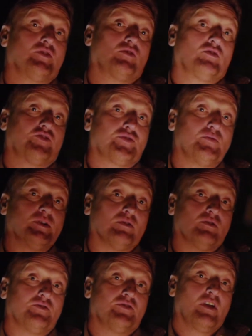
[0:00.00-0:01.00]
the good
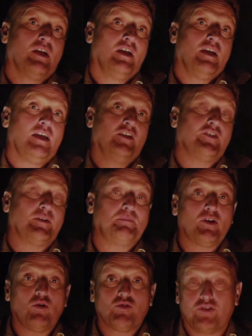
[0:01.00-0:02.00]
soils? Is that
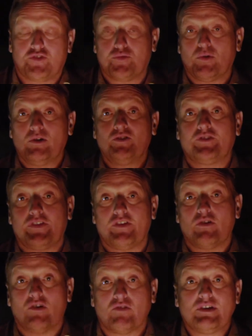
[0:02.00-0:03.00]
because the soils that
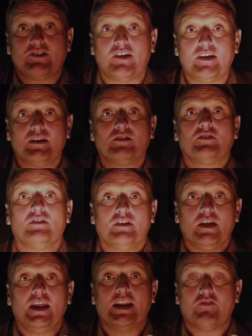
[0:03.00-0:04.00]
they're on retain
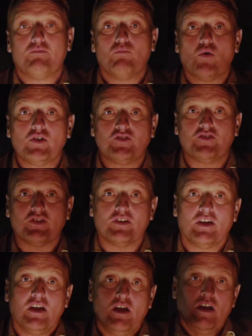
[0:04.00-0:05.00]
enough moisture?
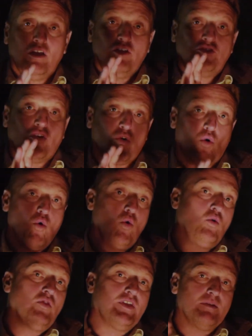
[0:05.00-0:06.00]
So
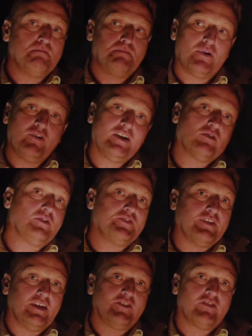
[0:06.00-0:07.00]
all the empirical
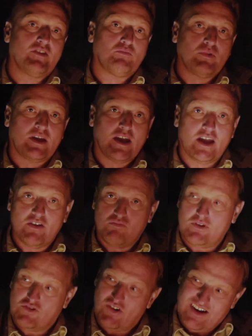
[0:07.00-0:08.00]
data that we have,
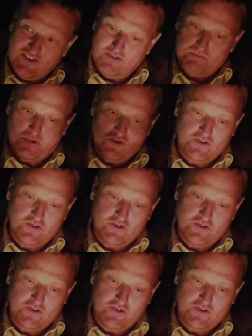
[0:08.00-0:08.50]
we're trying to put